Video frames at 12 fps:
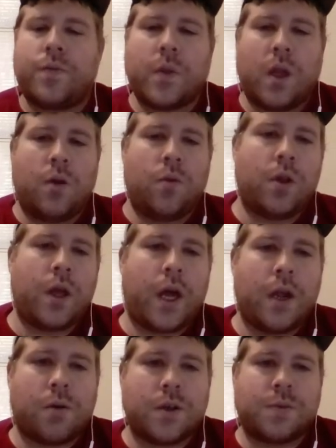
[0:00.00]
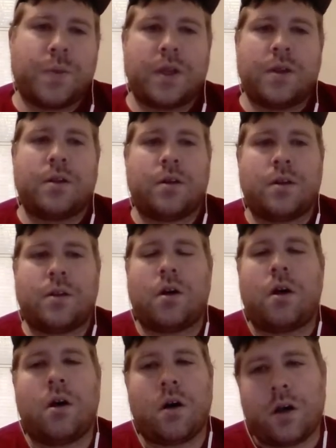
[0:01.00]
And really, I didn't want to spend a
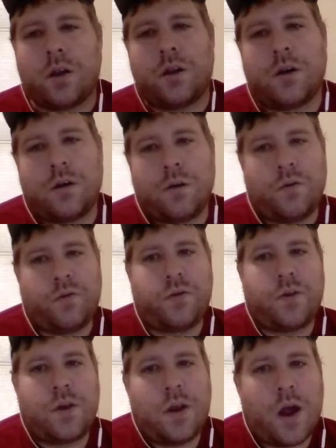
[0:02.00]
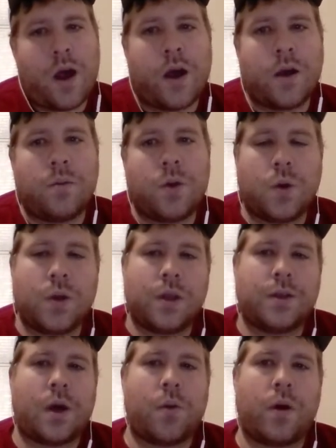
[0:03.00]
ton of time doing
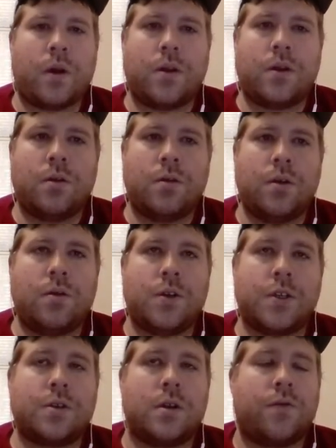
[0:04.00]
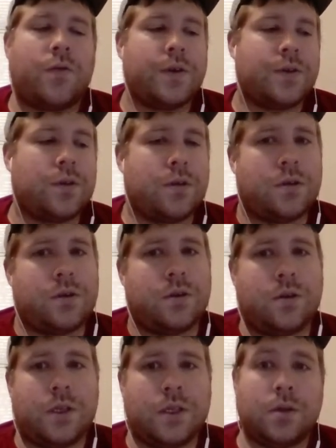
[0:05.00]
this. I wanted to do just enough research
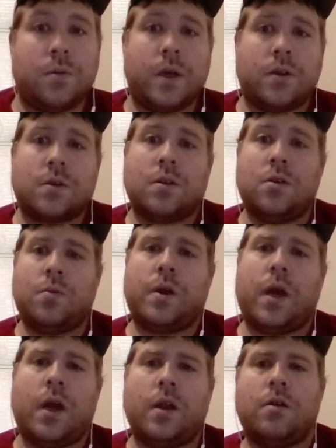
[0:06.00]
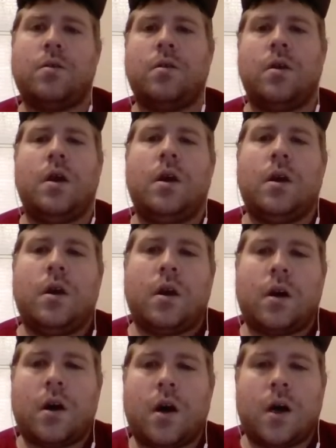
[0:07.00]
that somebody else could duplicate it.
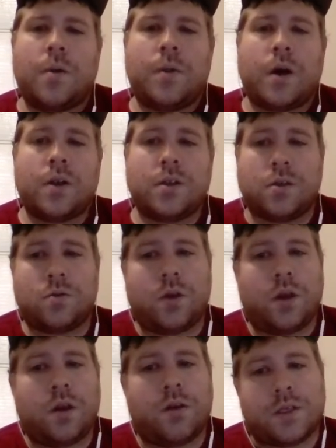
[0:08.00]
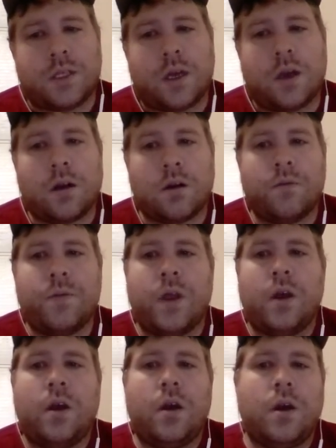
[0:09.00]
Now, this is really interesting here.
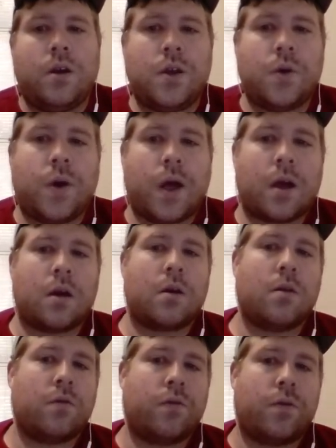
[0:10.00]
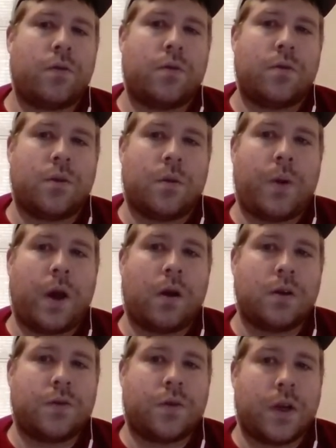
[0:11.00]
You have the
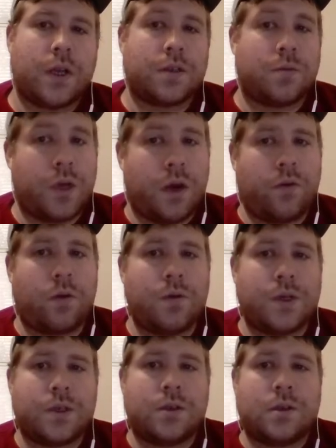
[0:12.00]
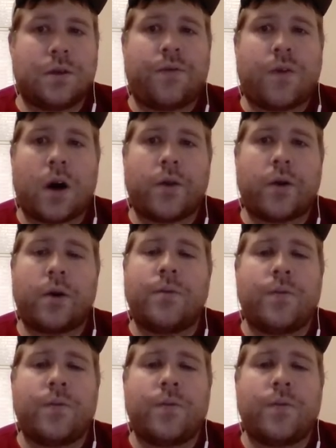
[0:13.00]
parents for Handsome Devil, which is the father